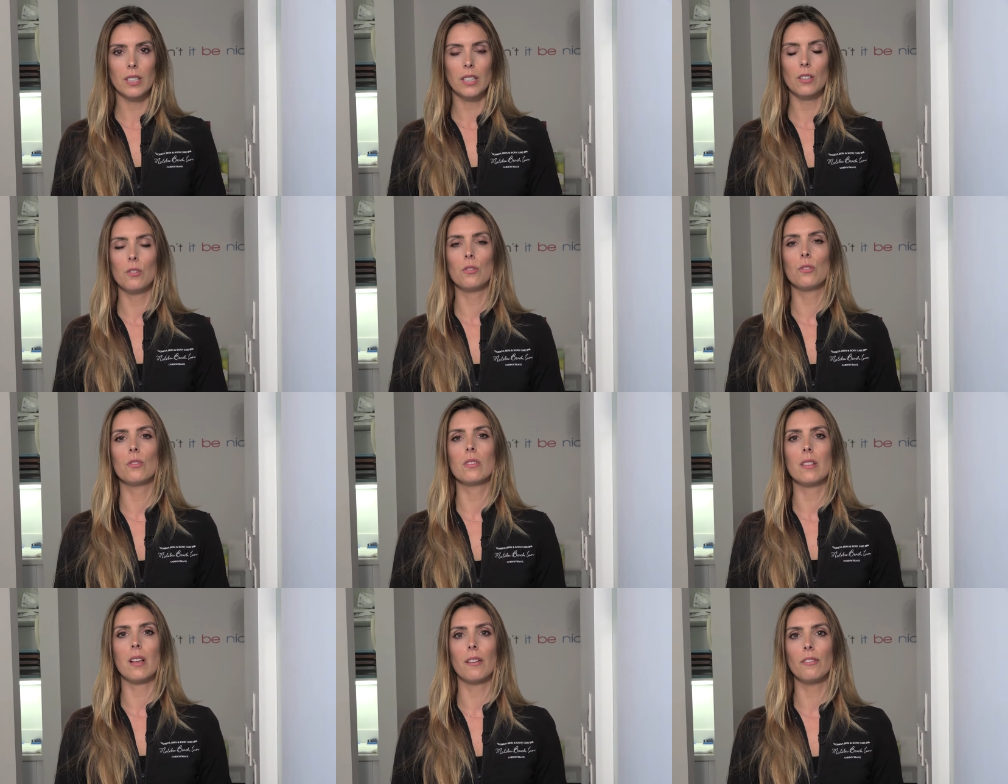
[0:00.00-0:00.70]
I used
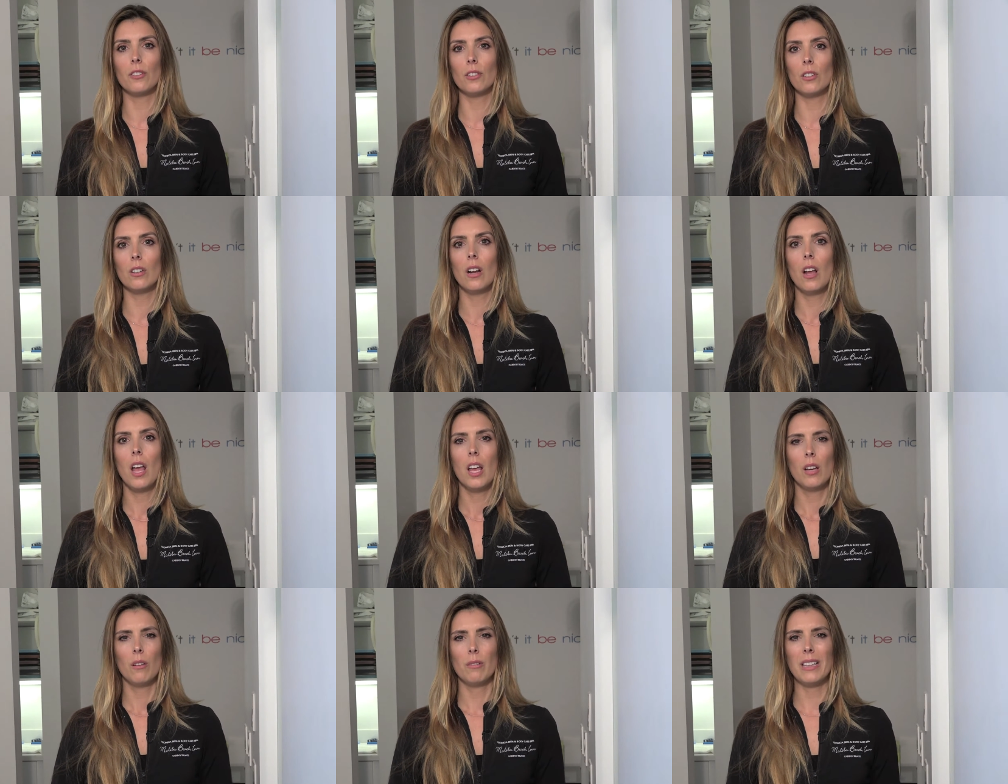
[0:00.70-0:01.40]
to suffer
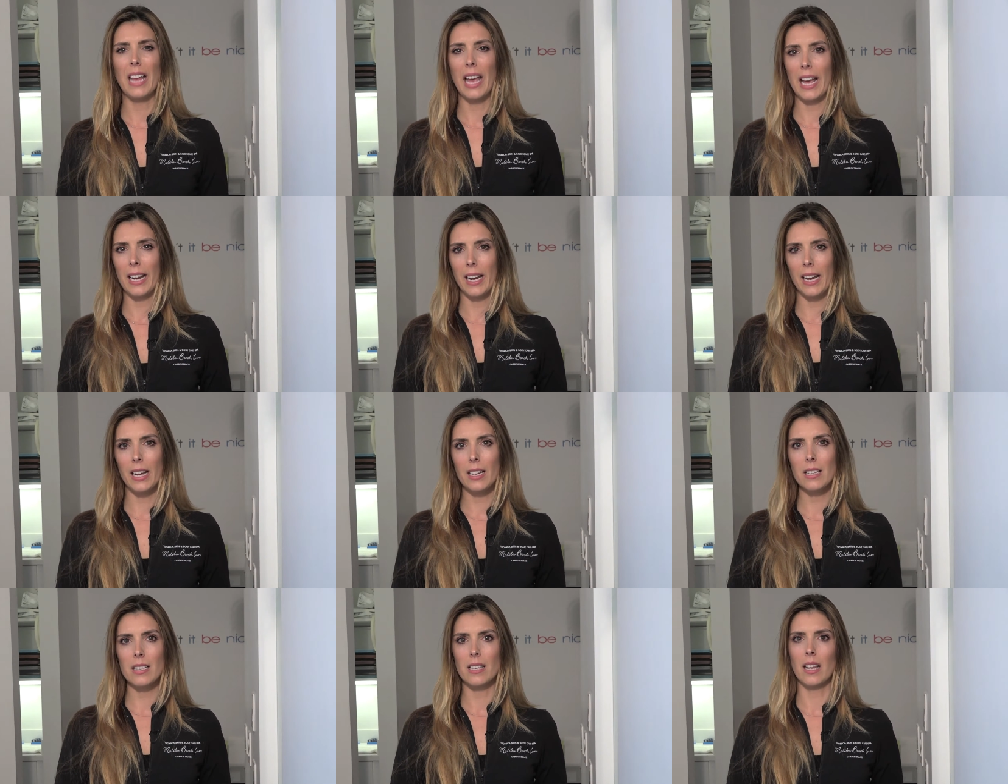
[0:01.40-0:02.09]
with
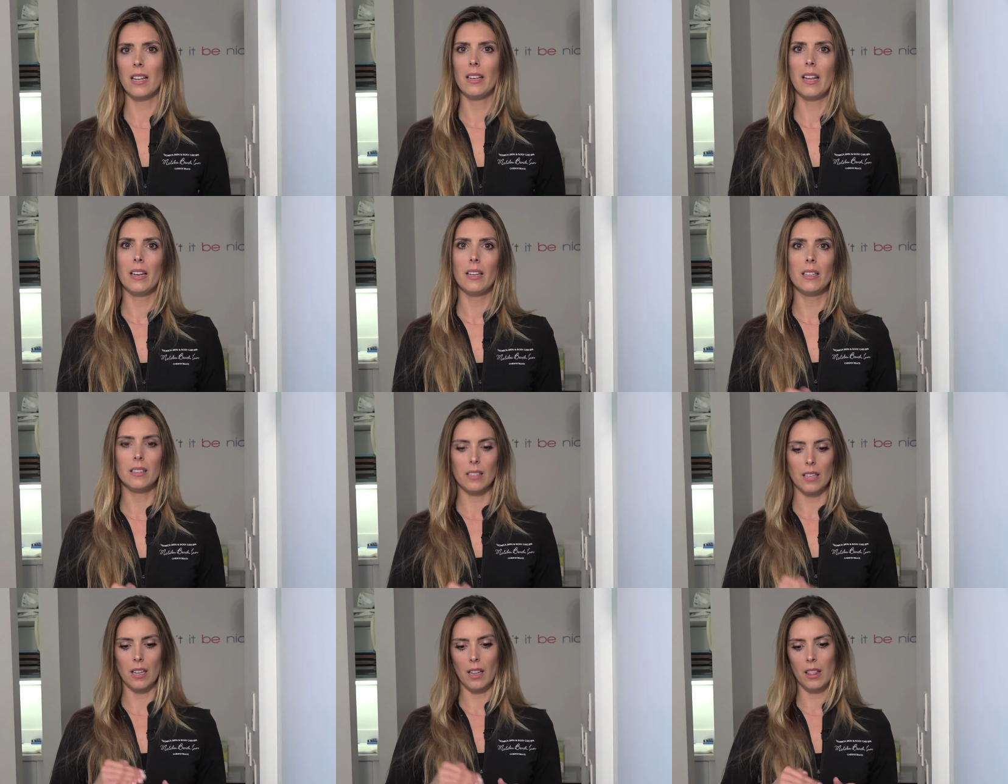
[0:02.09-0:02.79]
headaches, and then
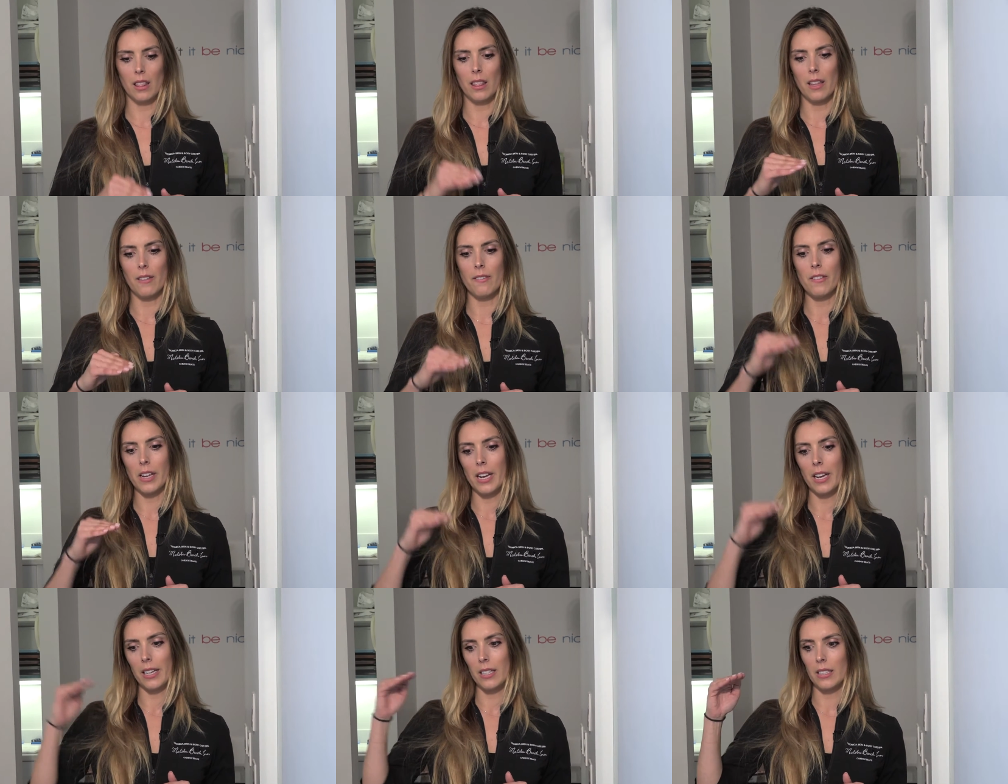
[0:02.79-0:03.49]
it
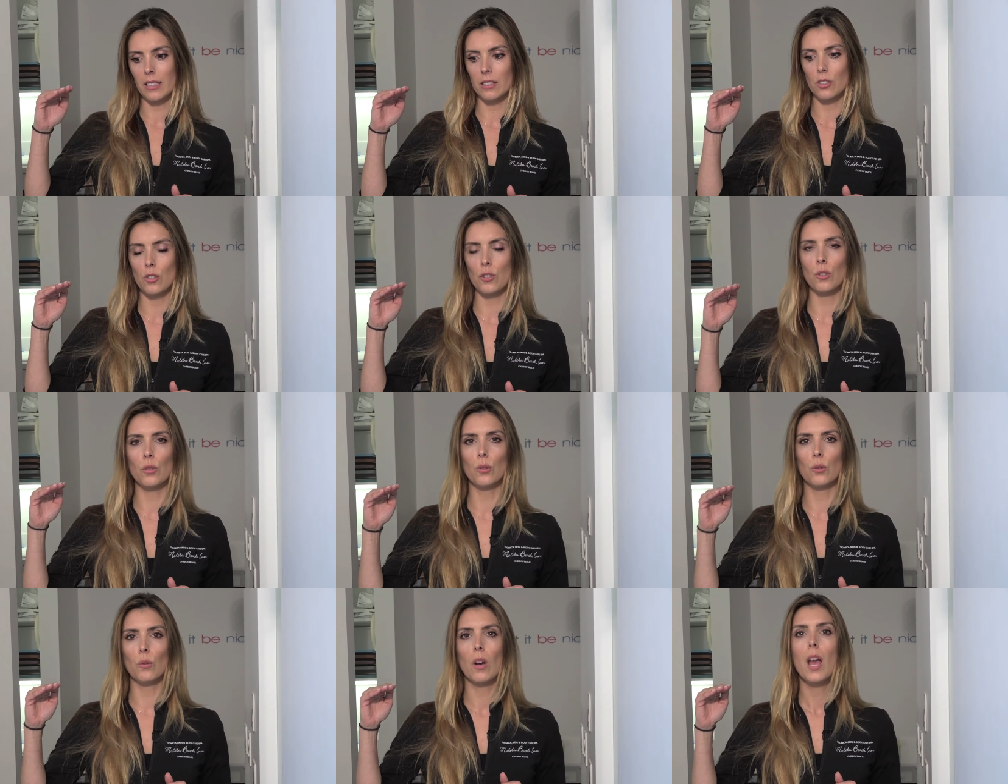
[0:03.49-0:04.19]
levitated
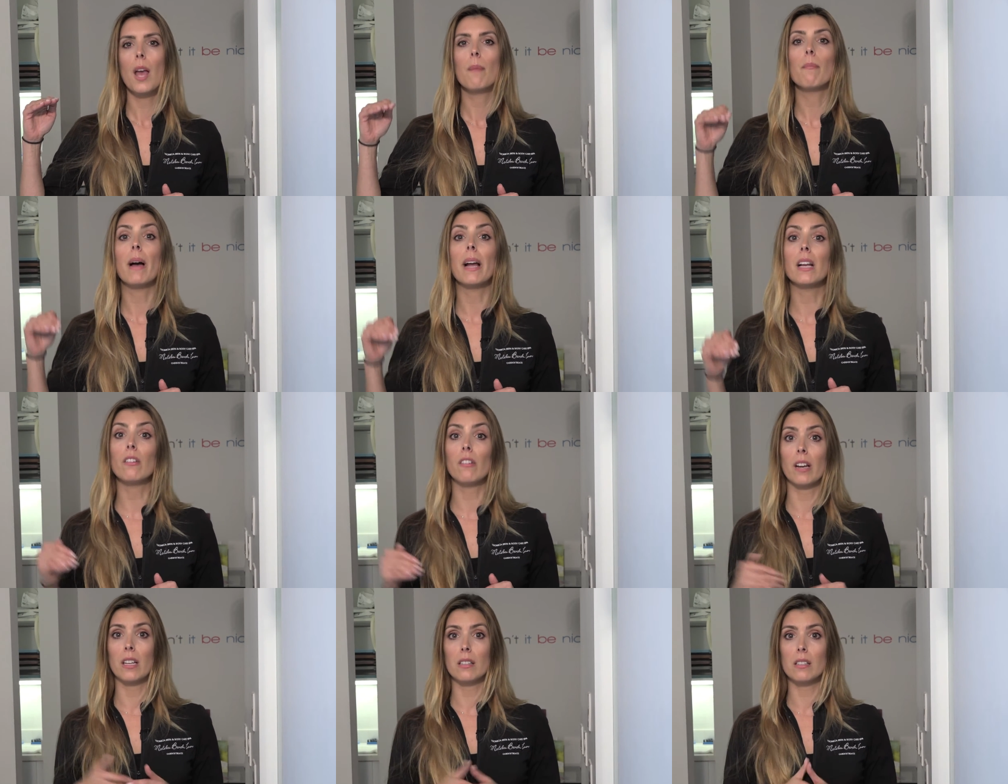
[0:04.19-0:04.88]
to
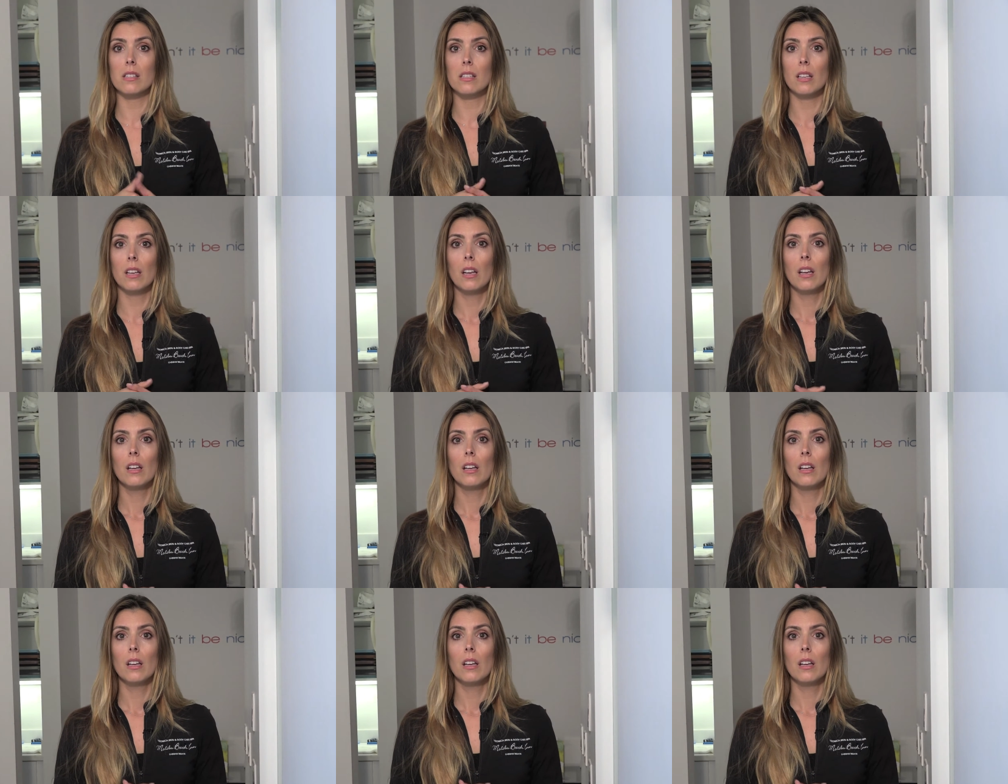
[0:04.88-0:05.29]
migraines.